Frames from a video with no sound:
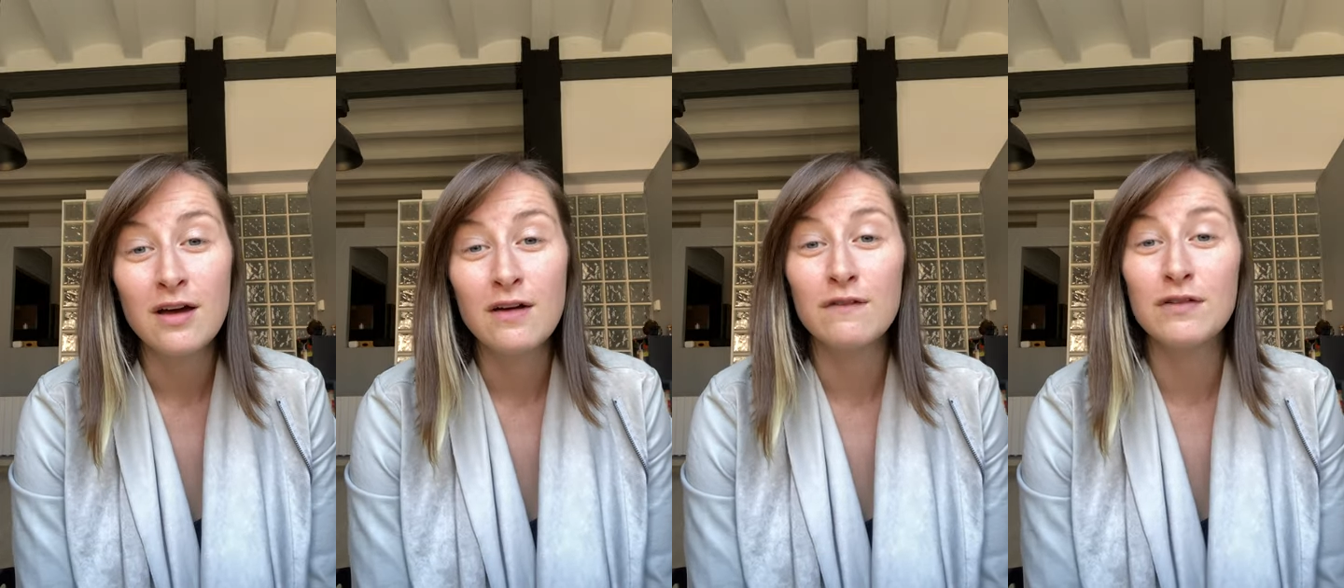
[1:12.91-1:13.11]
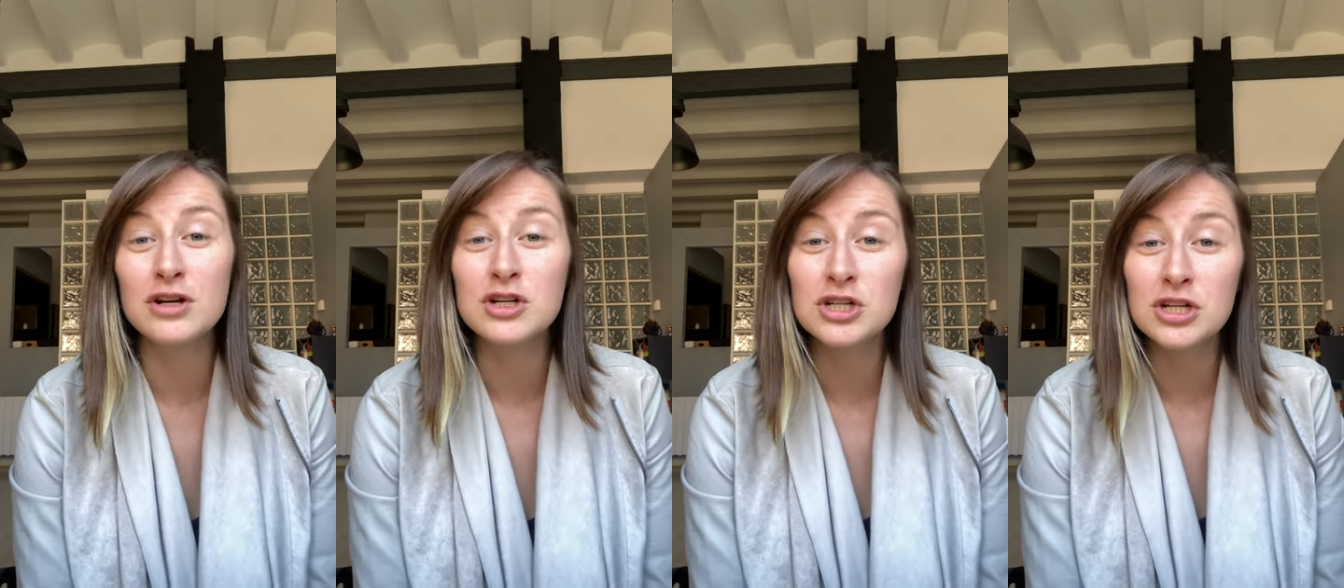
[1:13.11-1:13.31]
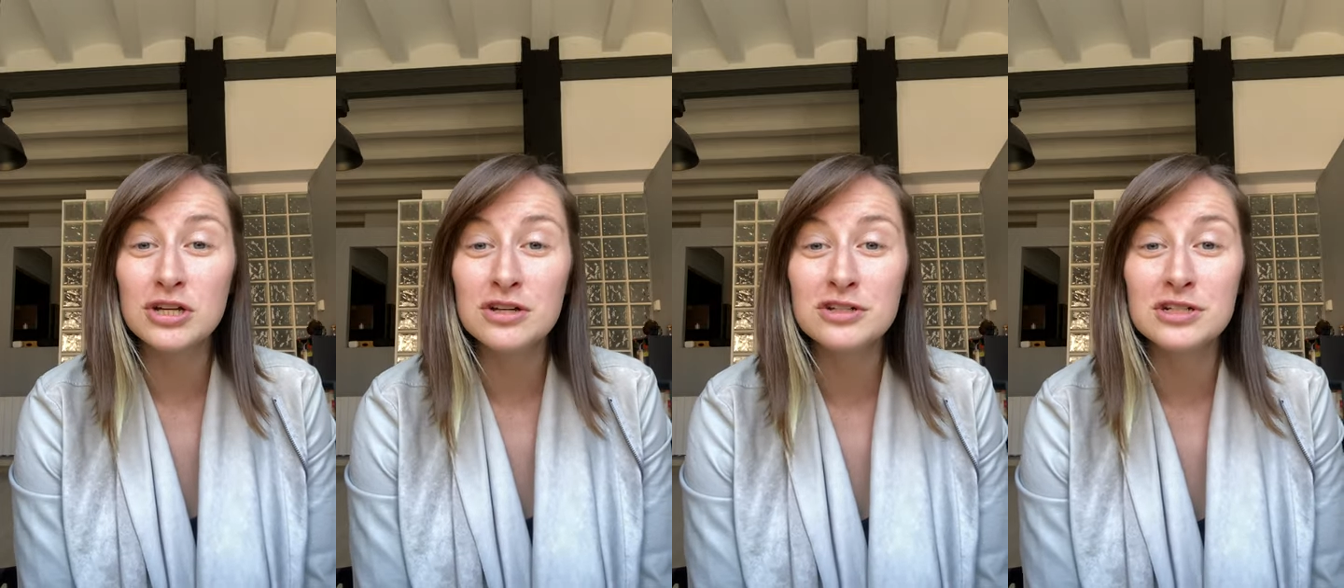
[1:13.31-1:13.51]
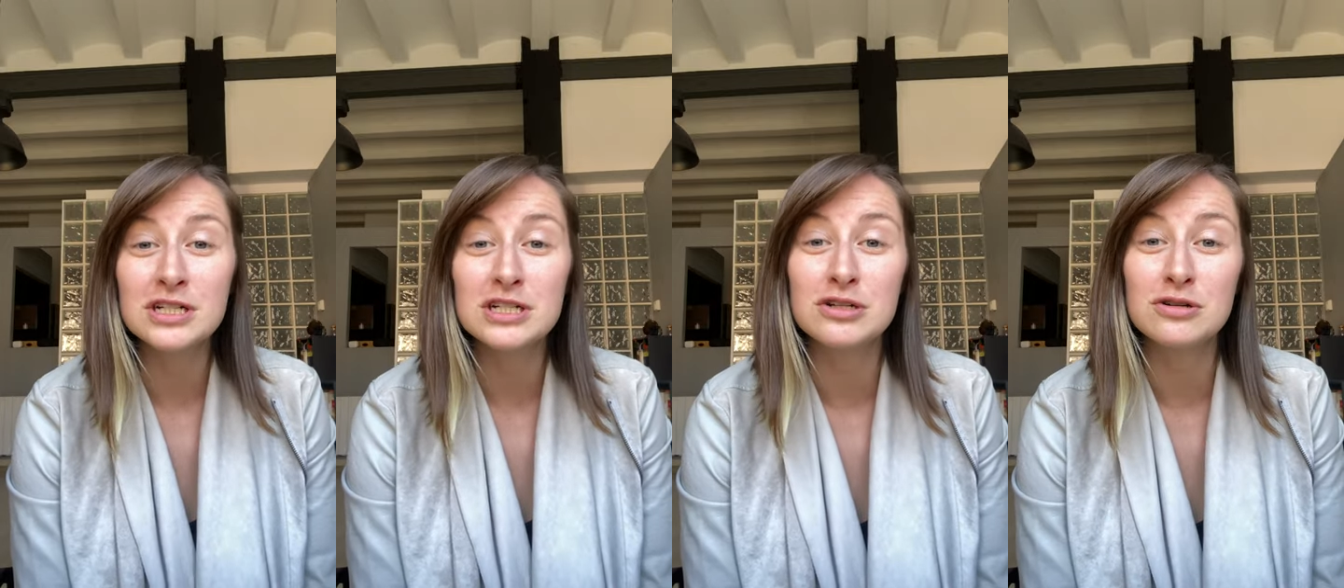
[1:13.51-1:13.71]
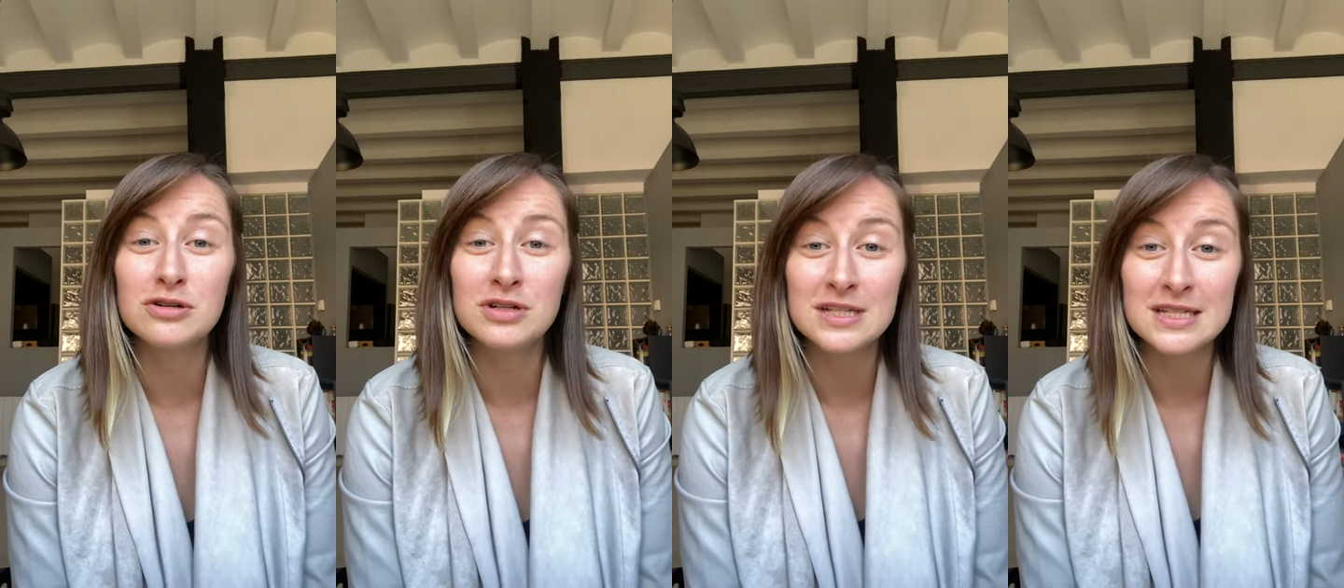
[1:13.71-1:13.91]
for children
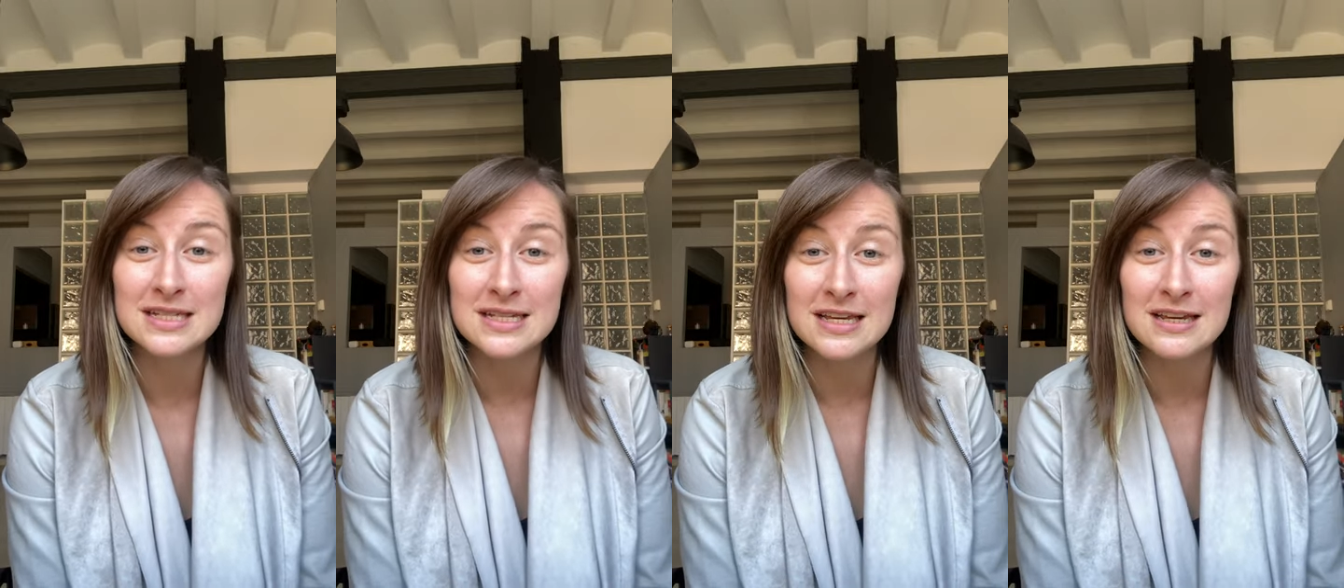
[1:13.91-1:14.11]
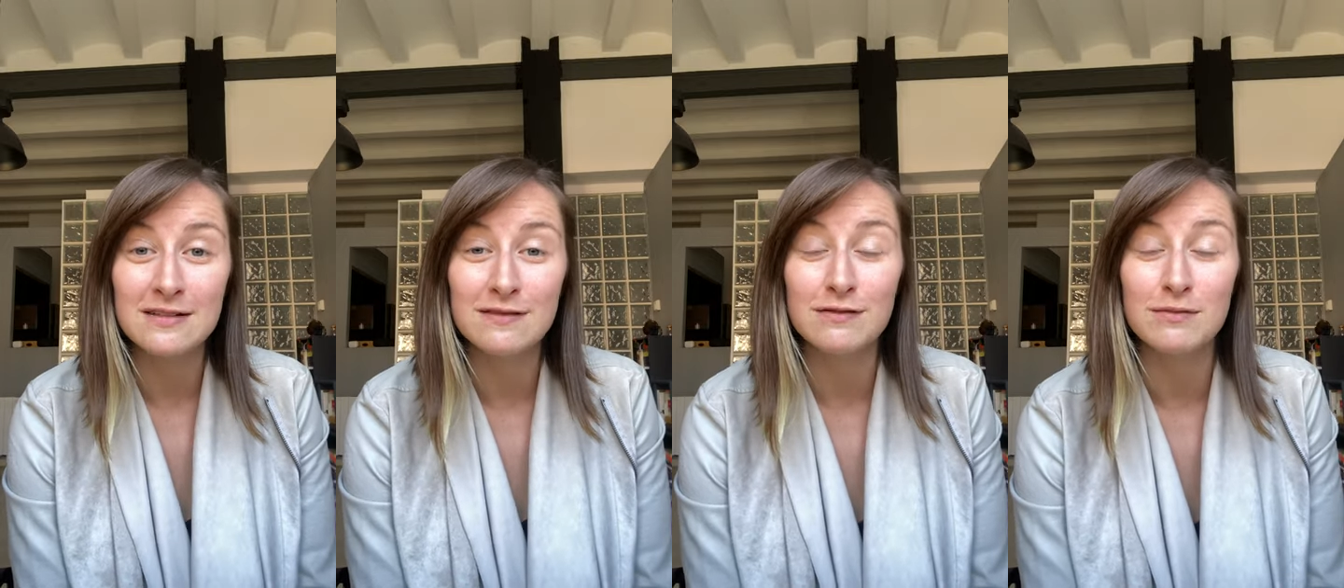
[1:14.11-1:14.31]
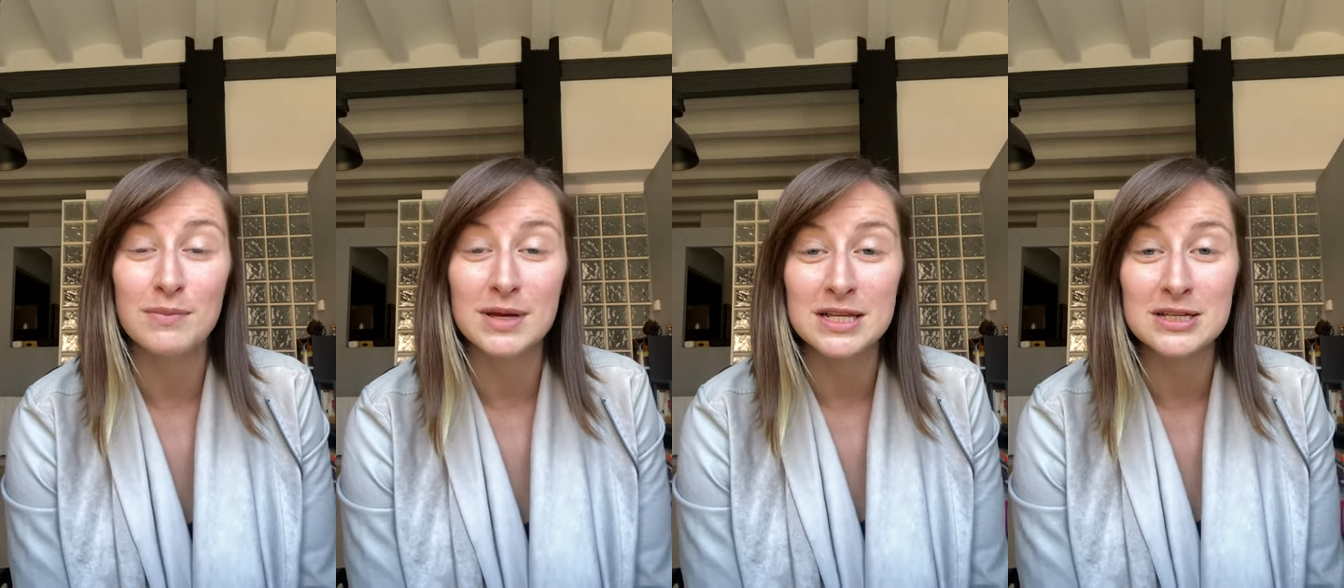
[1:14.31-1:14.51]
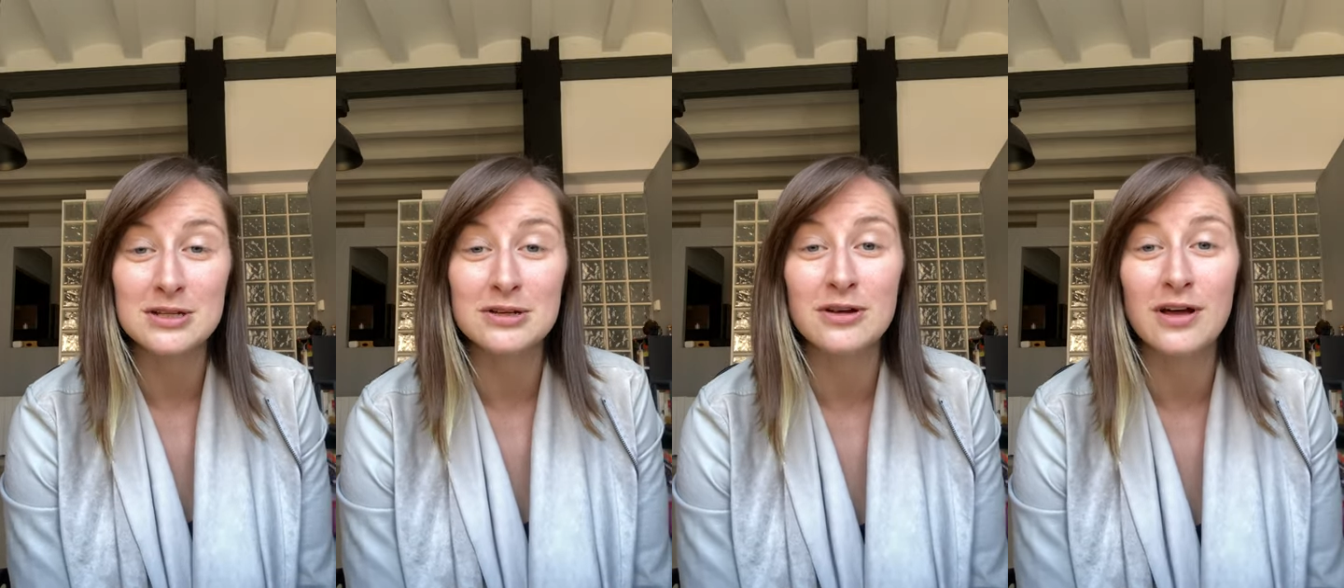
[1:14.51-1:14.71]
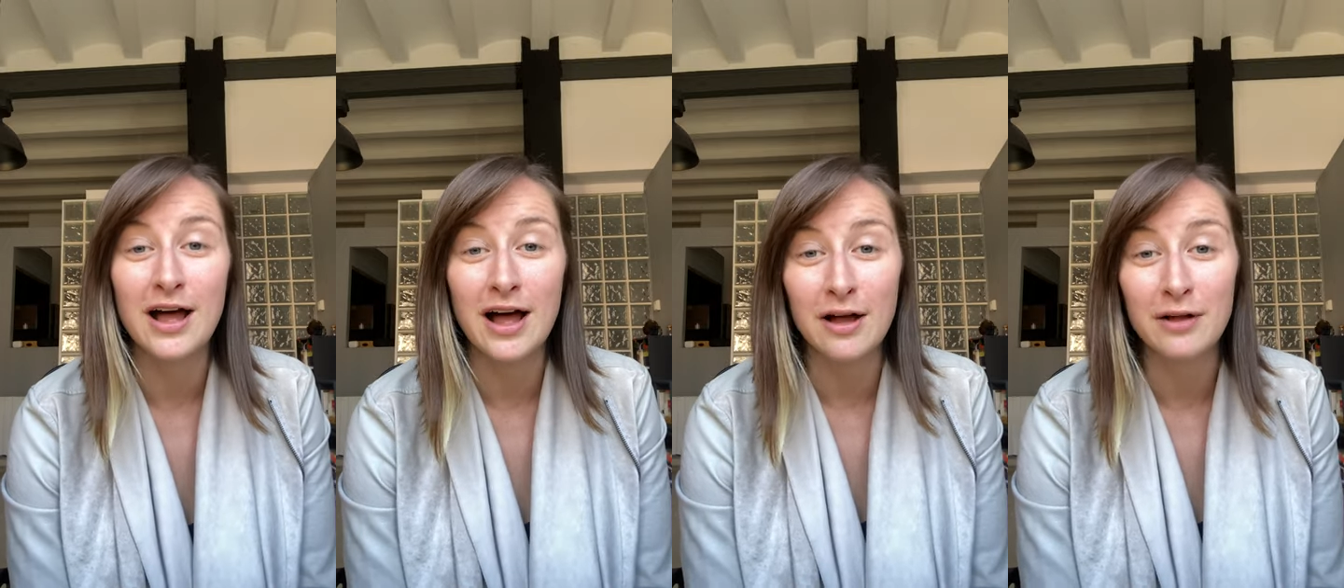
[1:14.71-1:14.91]
to receive
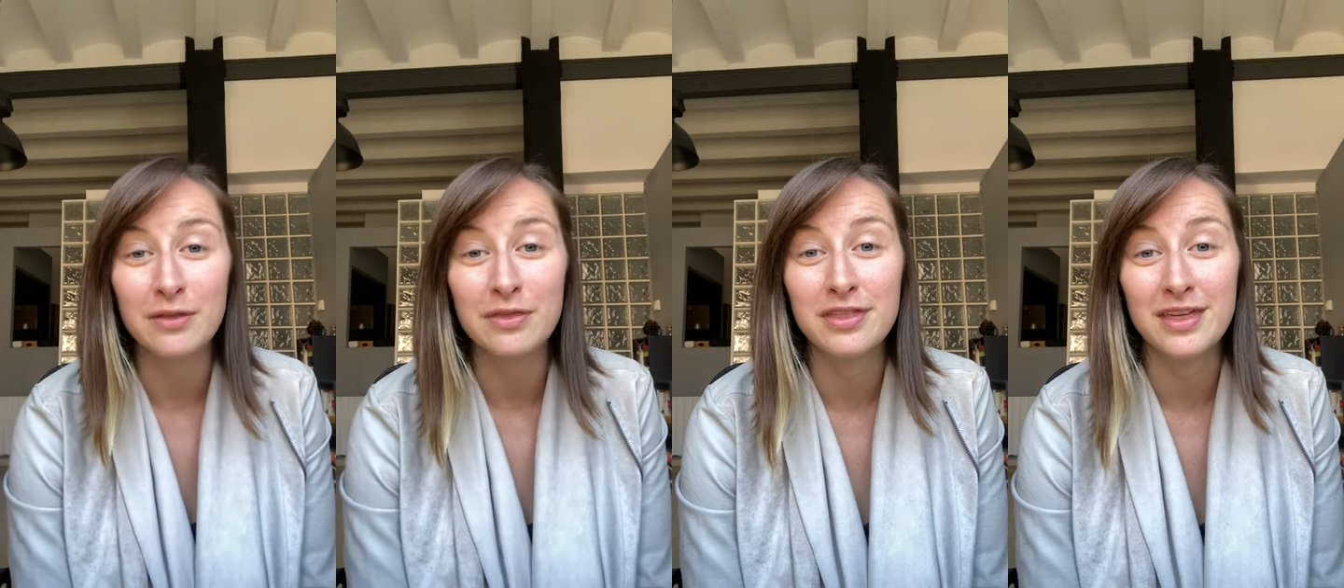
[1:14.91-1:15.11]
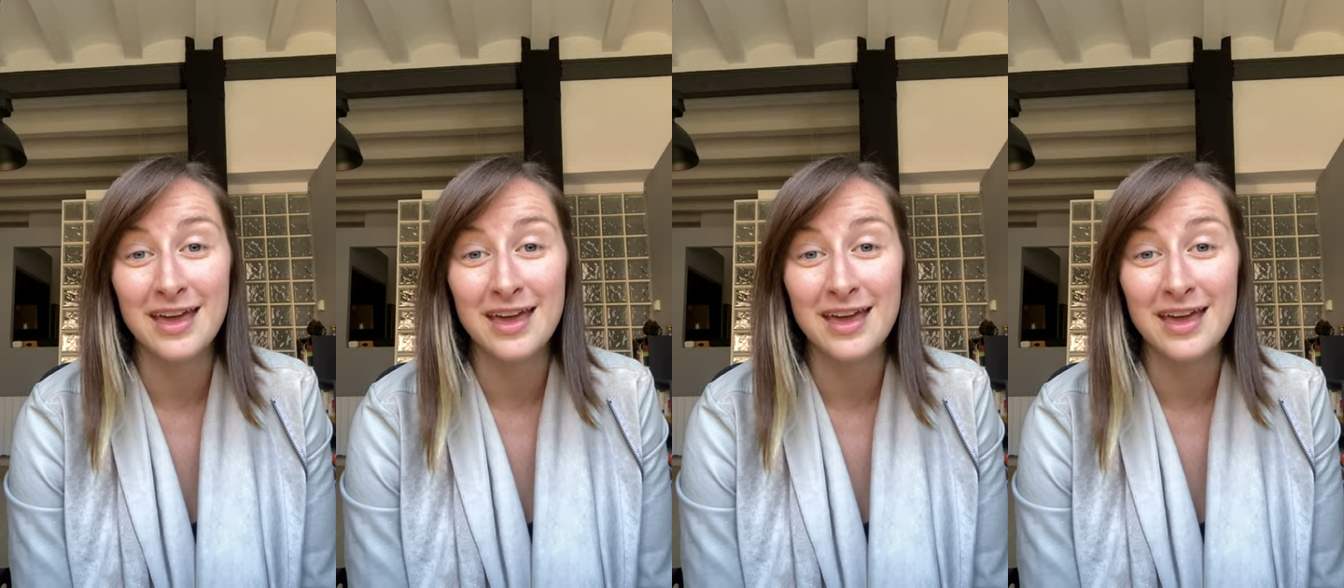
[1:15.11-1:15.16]
mental health